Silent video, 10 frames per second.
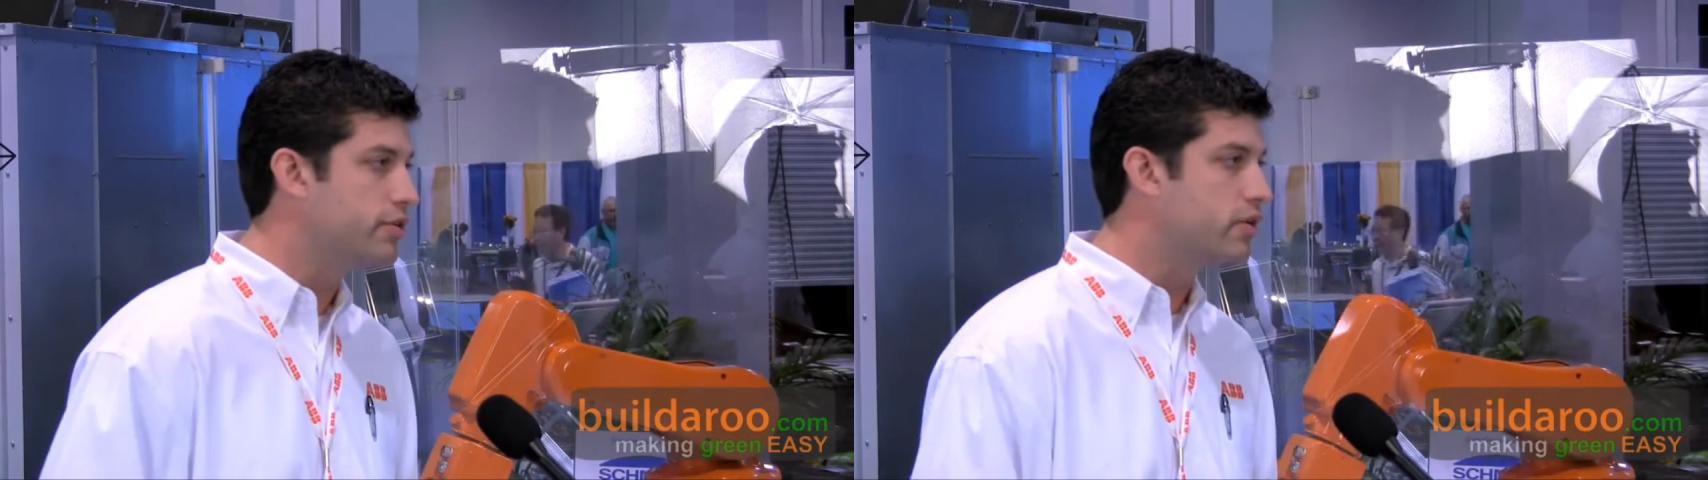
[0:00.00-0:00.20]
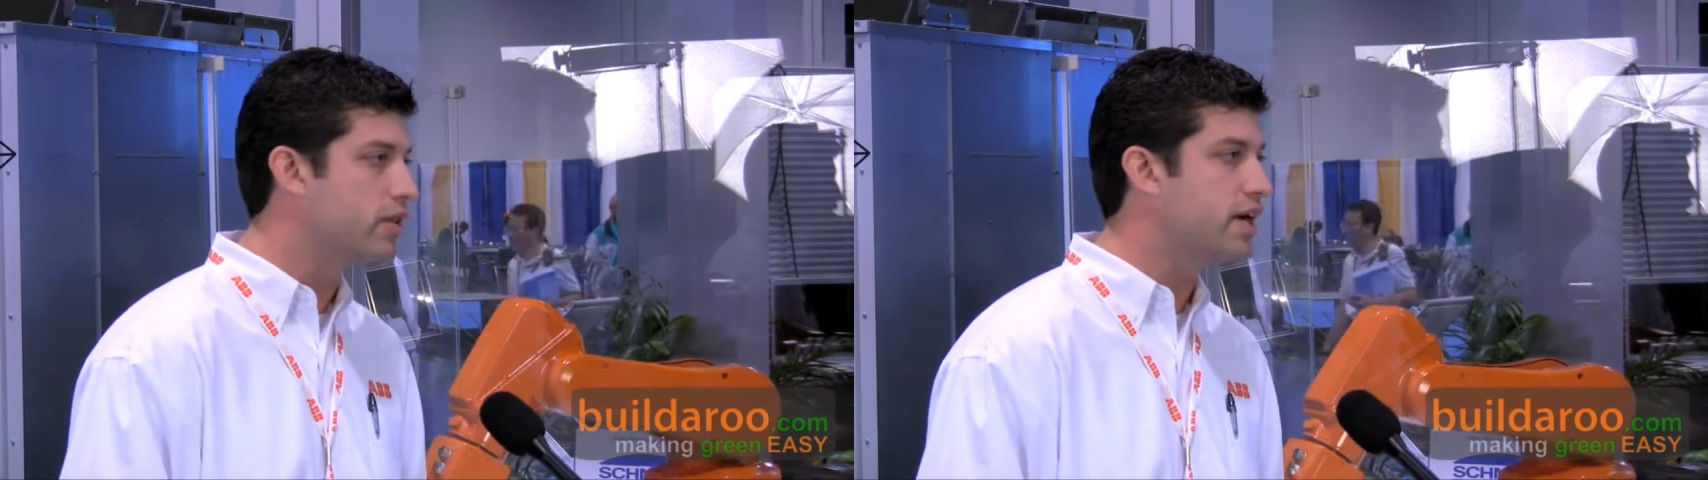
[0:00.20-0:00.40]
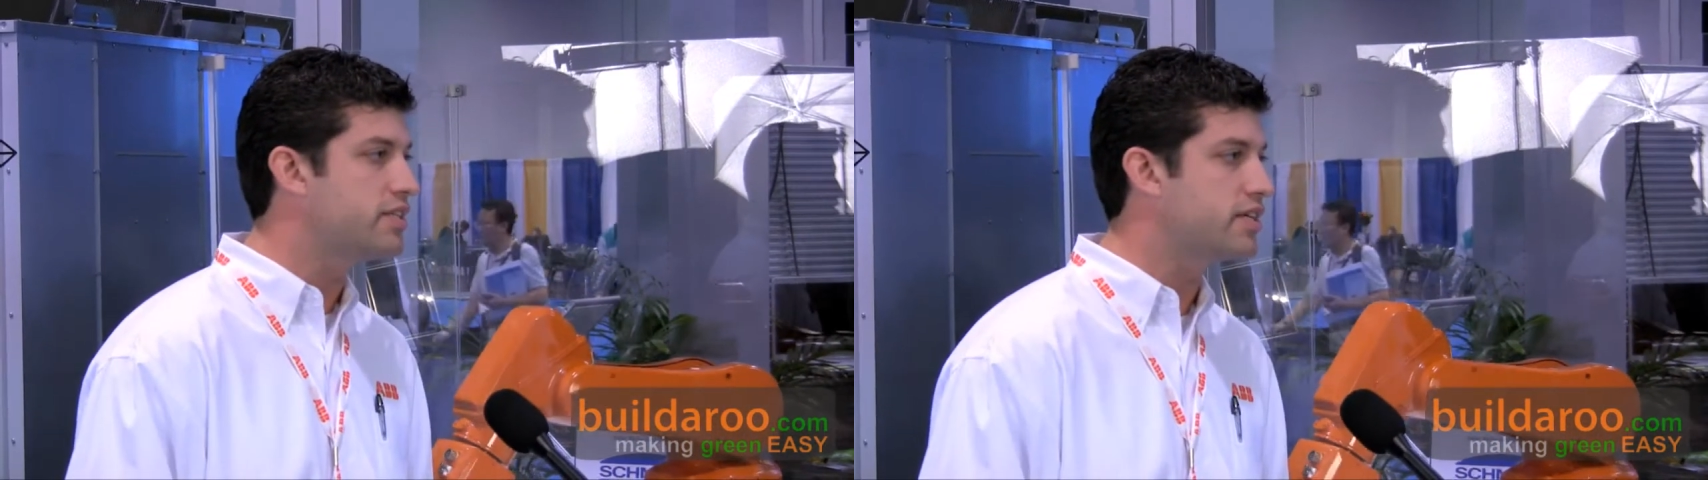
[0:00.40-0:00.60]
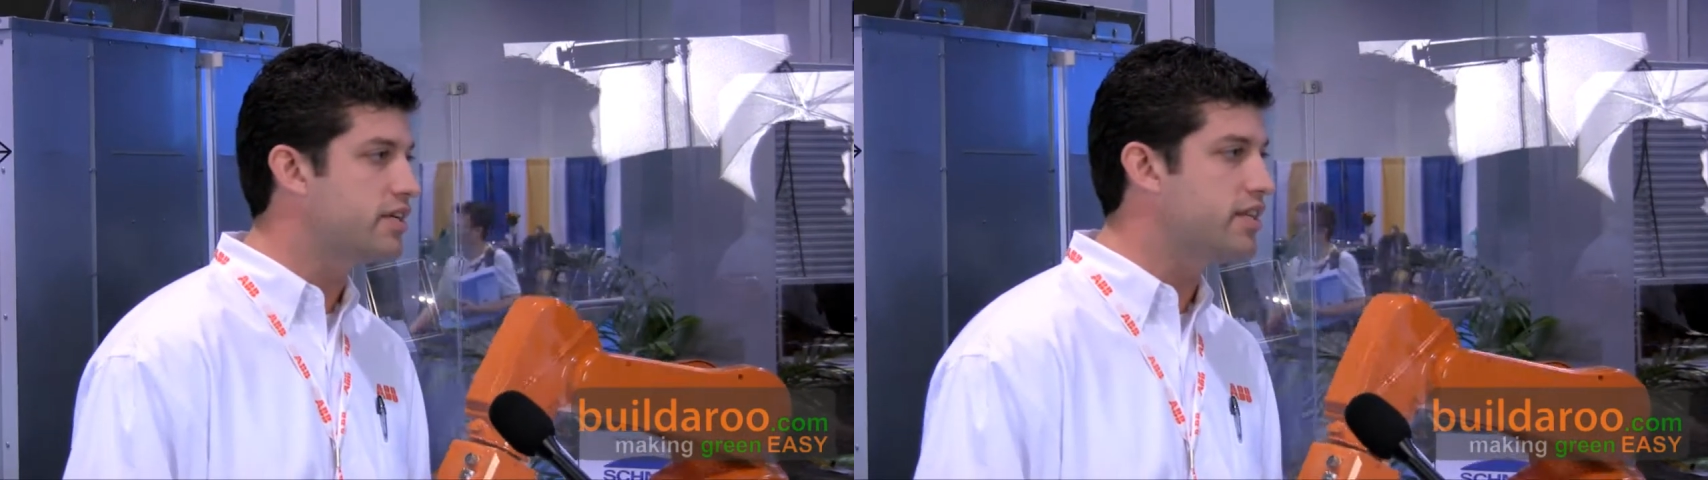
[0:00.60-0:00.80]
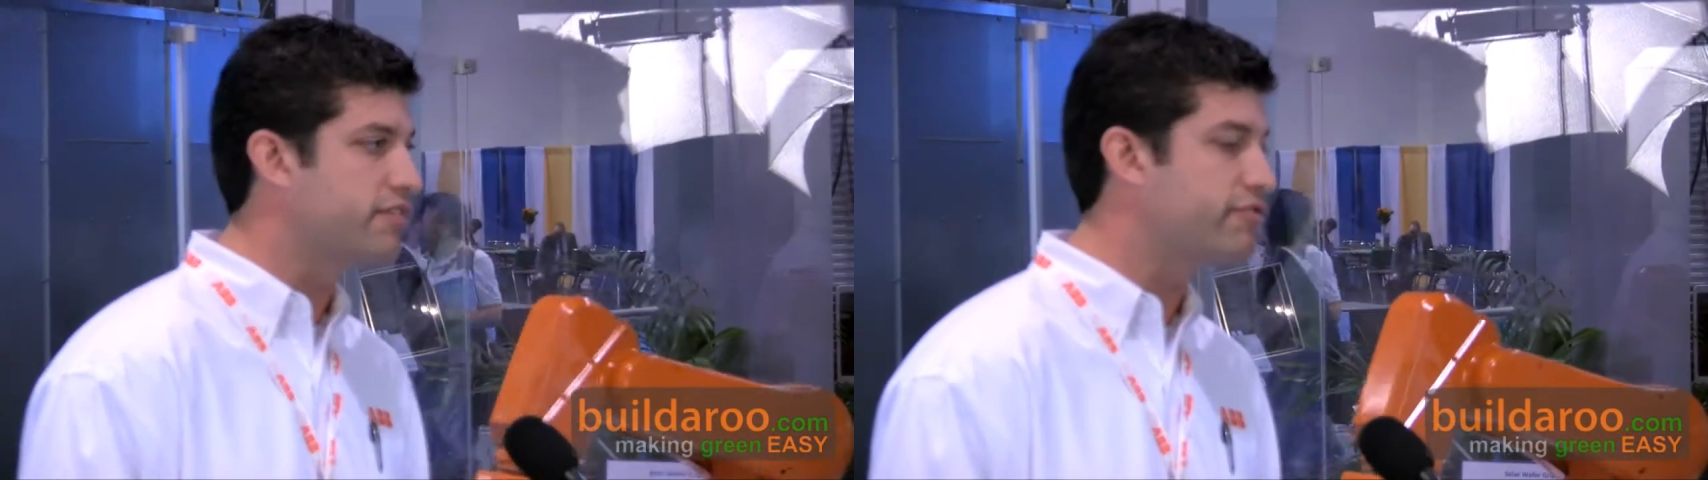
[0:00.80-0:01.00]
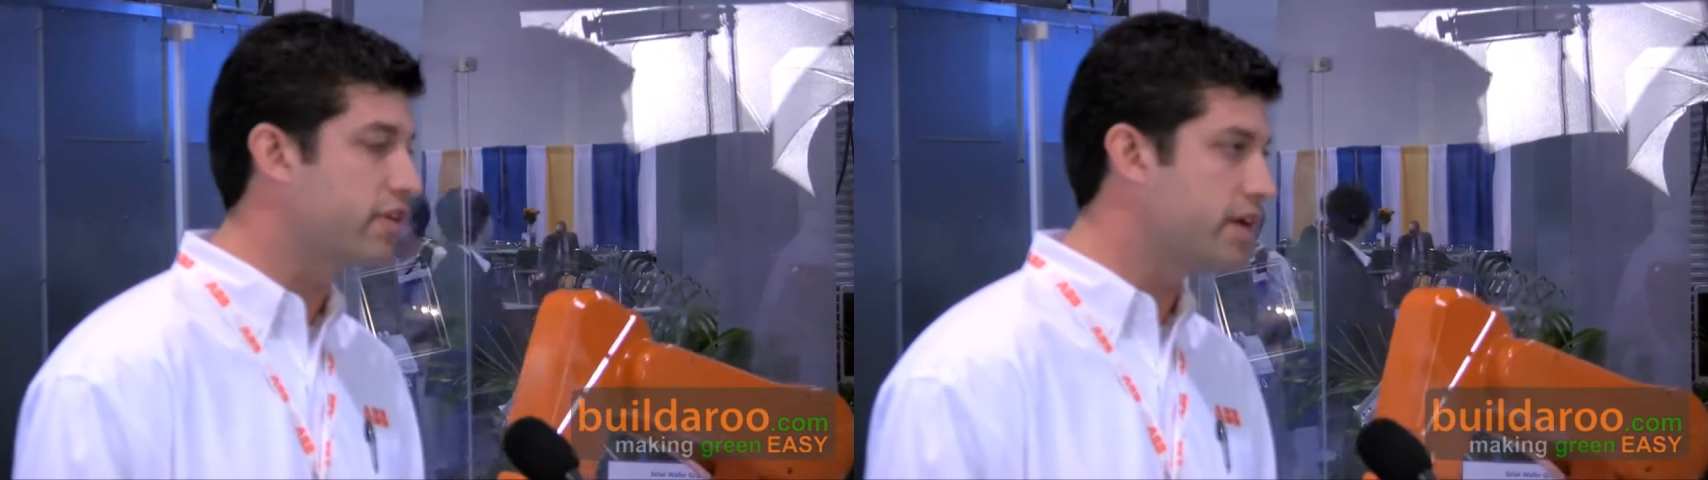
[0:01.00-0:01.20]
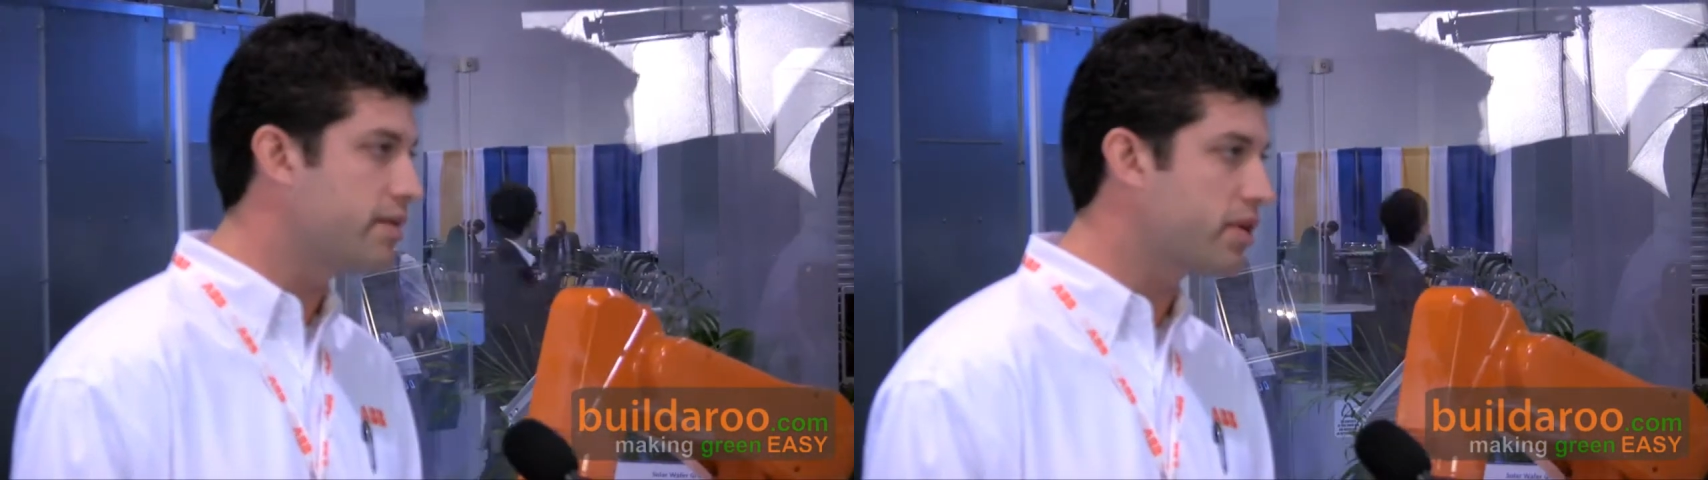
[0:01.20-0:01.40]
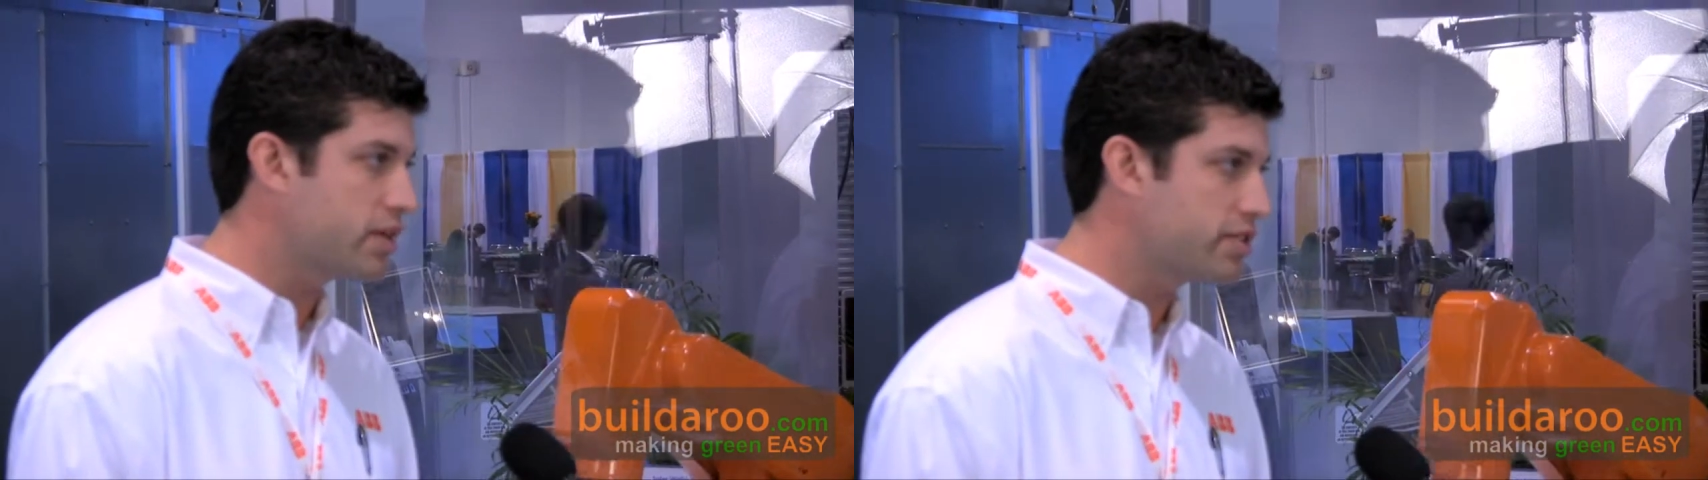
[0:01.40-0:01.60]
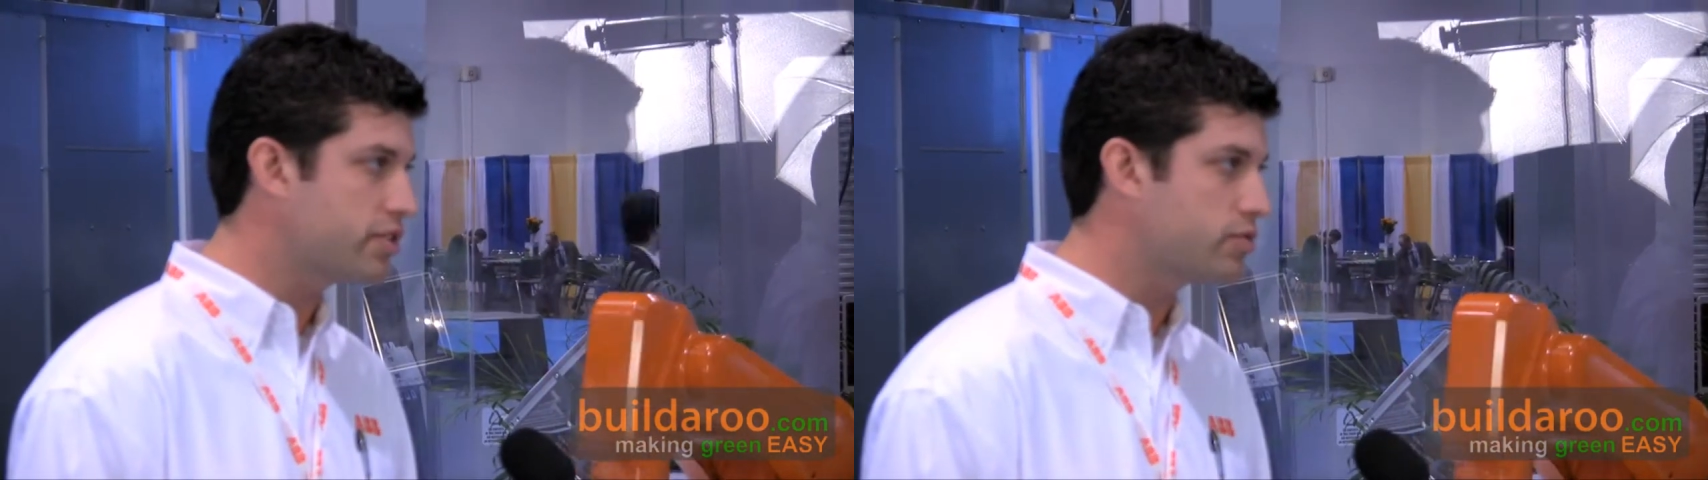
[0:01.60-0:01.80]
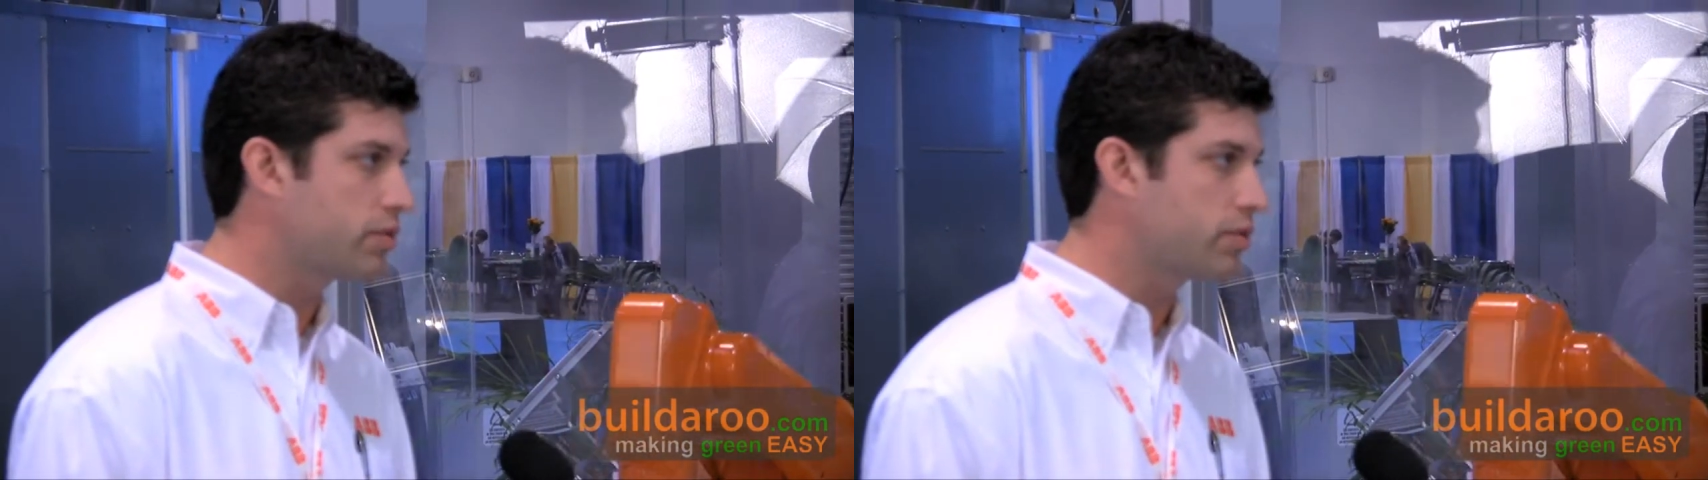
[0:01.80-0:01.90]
utilized in the front end process